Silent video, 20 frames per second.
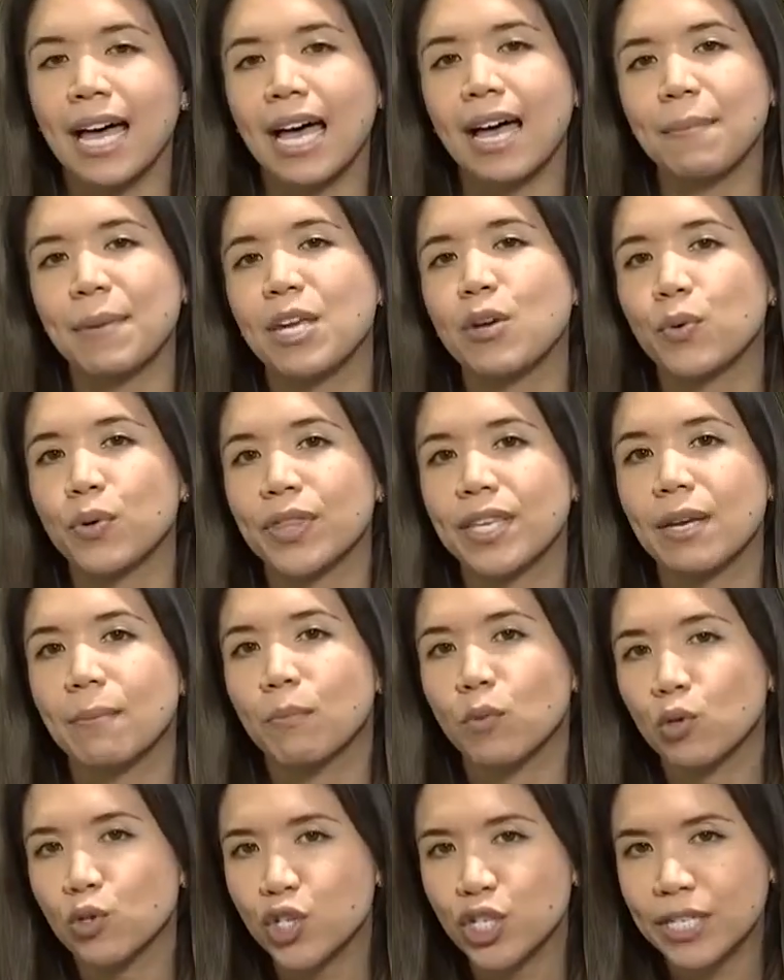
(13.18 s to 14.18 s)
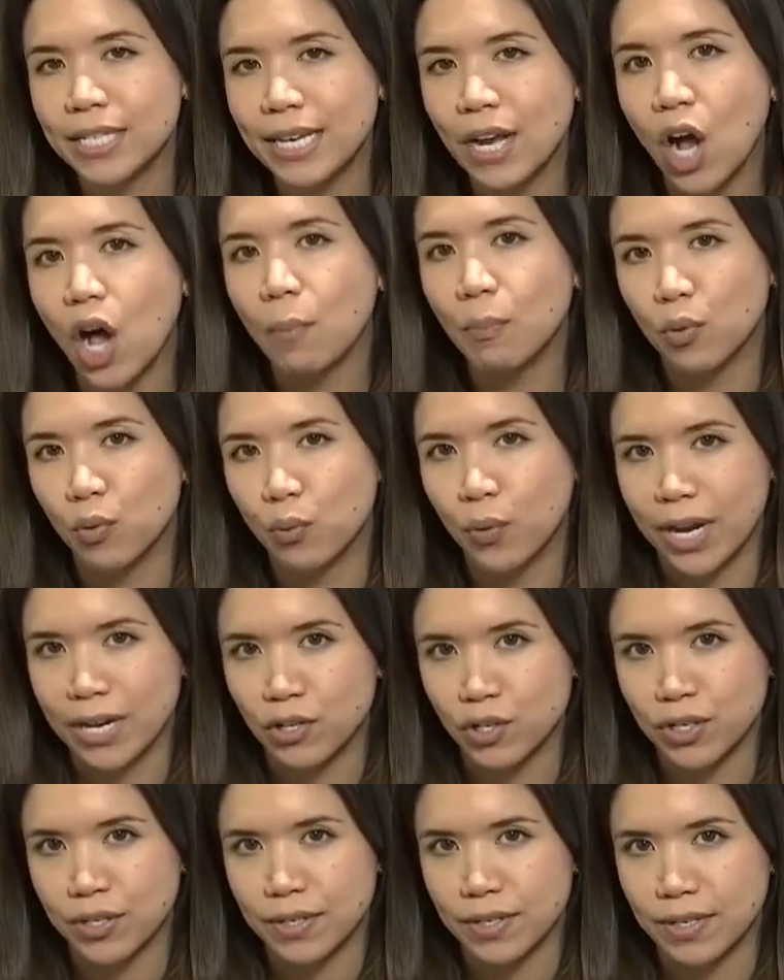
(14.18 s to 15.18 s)
I'm here at the Emergency
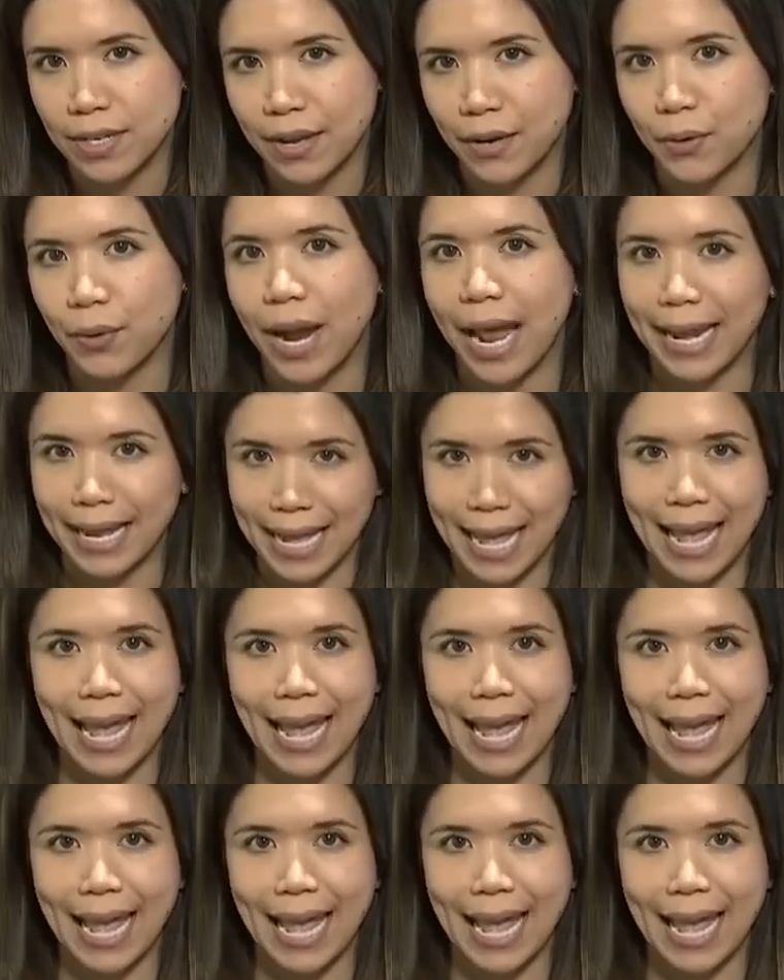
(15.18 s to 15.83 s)
Operations Center at